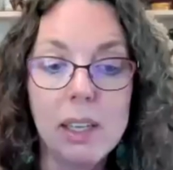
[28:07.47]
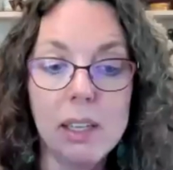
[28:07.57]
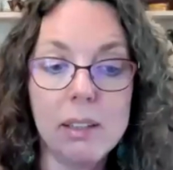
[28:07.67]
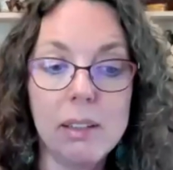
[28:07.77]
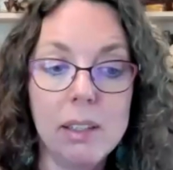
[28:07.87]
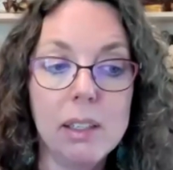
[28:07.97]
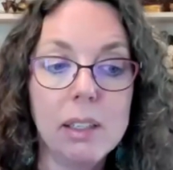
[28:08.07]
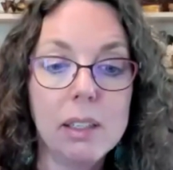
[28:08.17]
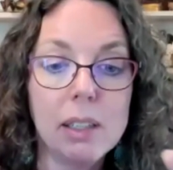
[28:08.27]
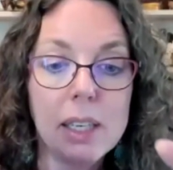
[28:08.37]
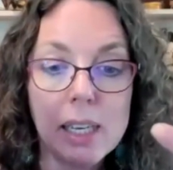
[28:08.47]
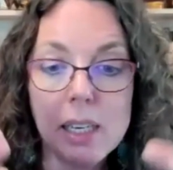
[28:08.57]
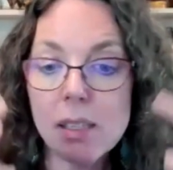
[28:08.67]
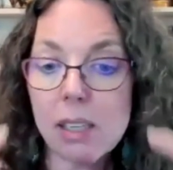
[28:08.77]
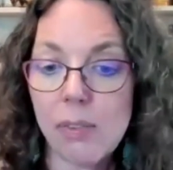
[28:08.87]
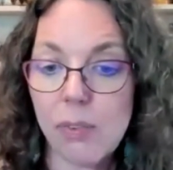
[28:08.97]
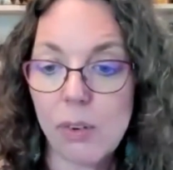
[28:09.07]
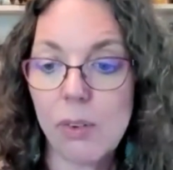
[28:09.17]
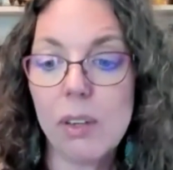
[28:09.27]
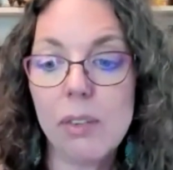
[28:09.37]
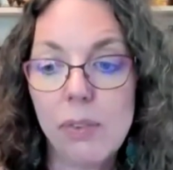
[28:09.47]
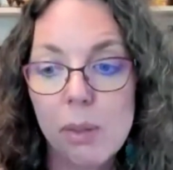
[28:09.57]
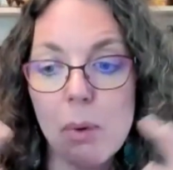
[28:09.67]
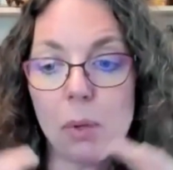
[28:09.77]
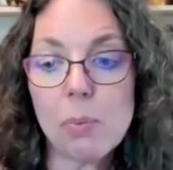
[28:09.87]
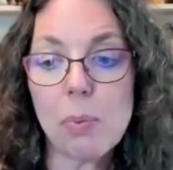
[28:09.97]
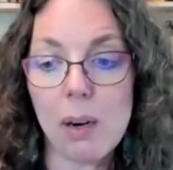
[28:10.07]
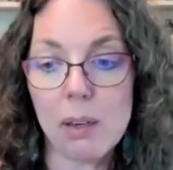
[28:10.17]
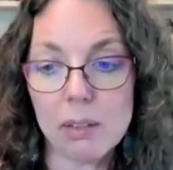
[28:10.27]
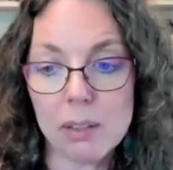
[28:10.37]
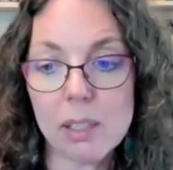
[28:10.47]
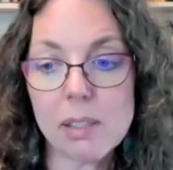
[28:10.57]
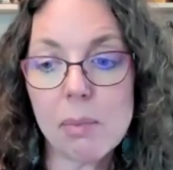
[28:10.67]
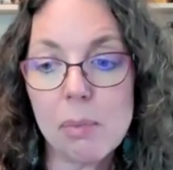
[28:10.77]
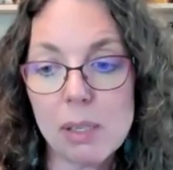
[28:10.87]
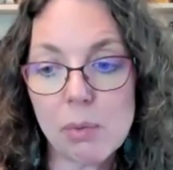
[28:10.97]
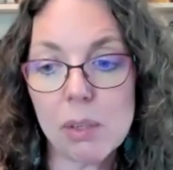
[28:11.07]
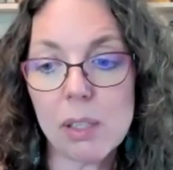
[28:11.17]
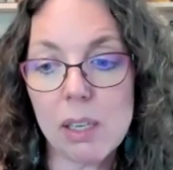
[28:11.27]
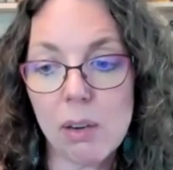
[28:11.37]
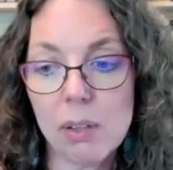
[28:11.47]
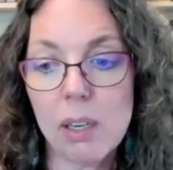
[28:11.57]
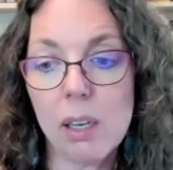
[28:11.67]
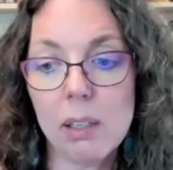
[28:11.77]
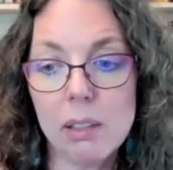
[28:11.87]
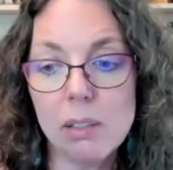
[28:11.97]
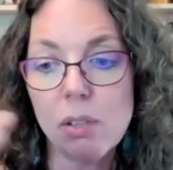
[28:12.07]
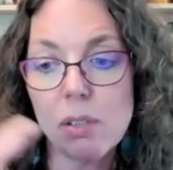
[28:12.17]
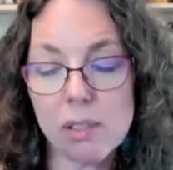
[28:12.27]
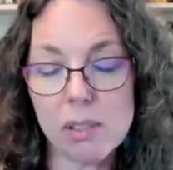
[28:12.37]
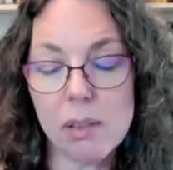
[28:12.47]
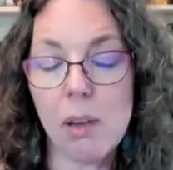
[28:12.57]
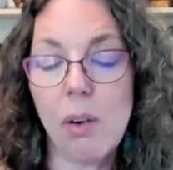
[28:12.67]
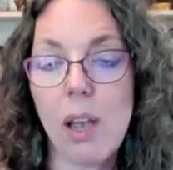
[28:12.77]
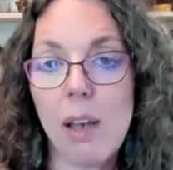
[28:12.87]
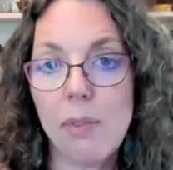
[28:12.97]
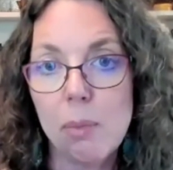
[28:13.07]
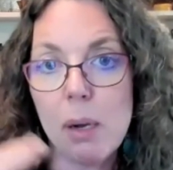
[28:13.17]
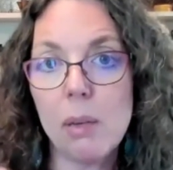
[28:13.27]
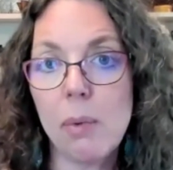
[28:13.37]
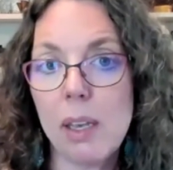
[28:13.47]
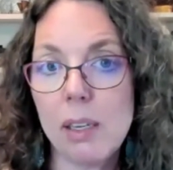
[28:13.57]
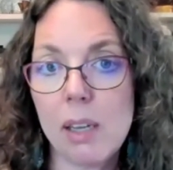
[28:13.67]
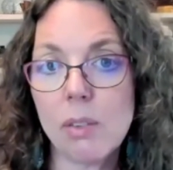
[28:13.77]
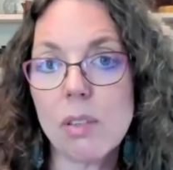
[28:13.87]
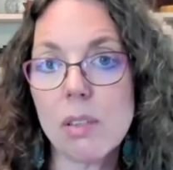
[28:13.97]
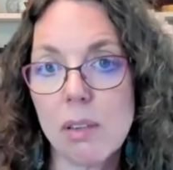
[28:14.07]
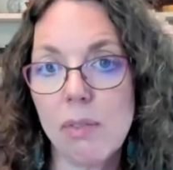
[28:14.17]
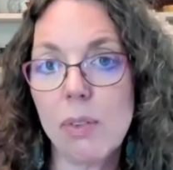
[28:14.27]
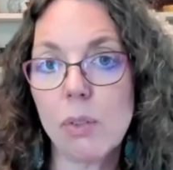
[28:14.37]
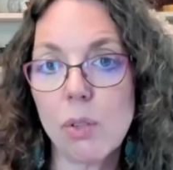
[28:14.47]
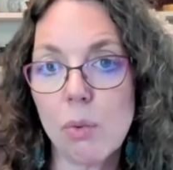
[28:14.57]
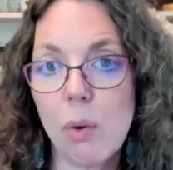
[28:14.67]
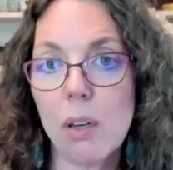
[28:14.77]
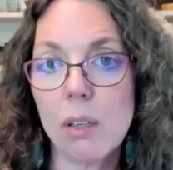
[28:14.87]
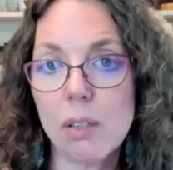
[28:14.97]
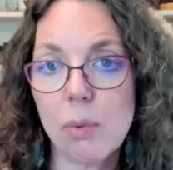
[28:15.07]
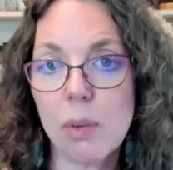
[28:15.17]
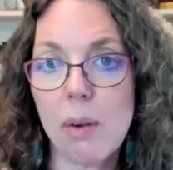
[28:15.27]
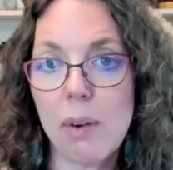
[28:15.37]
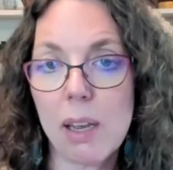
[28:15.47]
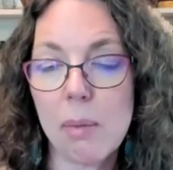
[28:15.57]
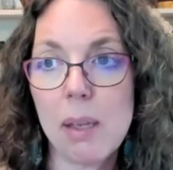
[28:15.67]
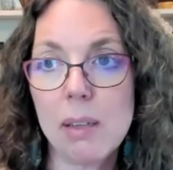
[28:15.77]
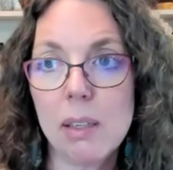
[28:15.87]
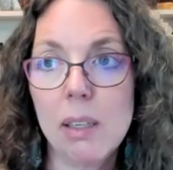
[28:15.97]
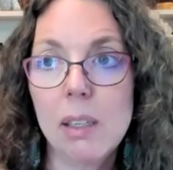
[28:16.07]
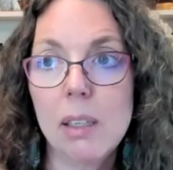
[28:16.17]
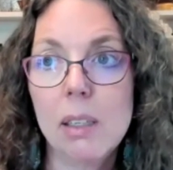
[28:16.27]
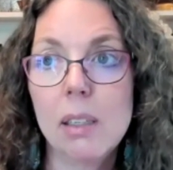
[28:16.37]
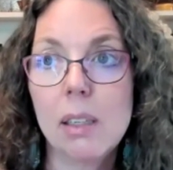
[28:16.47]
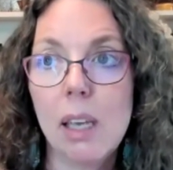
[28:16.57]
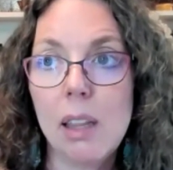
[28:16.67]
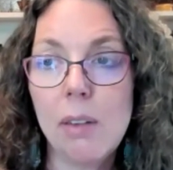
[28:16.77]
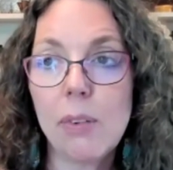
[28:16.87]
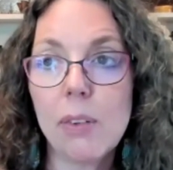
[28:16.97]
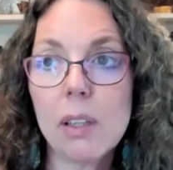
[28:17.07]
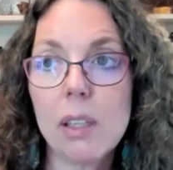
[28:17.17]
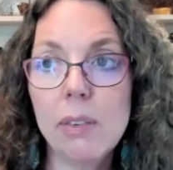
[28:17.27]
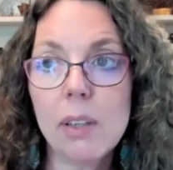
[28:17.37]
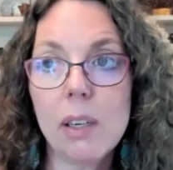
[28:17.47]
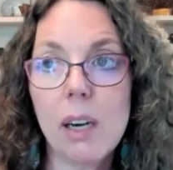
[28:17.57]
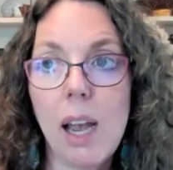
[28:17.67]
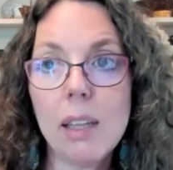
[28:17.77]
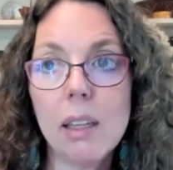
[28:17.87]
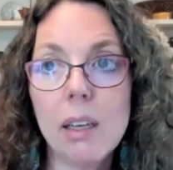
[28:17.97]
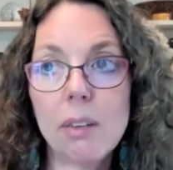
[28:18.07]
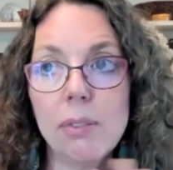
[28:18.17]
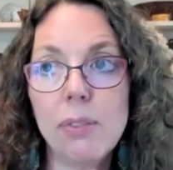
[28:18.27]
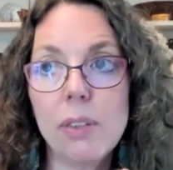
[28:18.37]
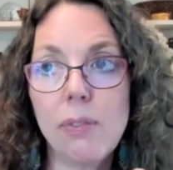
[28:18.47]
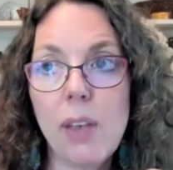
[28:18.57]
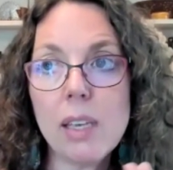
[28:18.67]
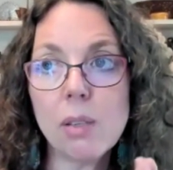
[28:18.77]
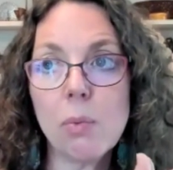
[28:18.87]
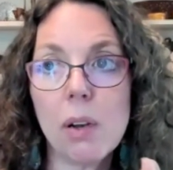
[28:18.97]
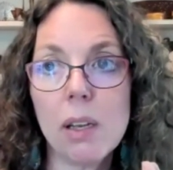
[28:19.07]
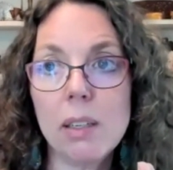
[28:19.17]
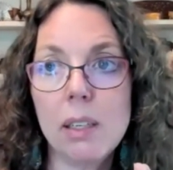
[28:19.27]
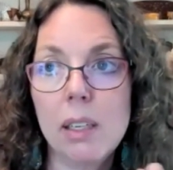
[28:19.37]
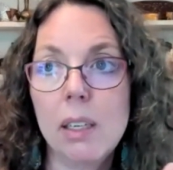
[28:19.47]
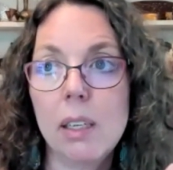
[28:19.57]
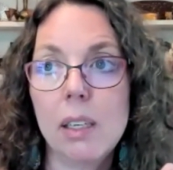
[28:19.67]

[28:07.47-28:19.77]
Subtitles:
then the kidneys, for the most part, unless something's really going on, just half your body weight in ounces in filtered water is what I recommend. And then for the liver, I love phase one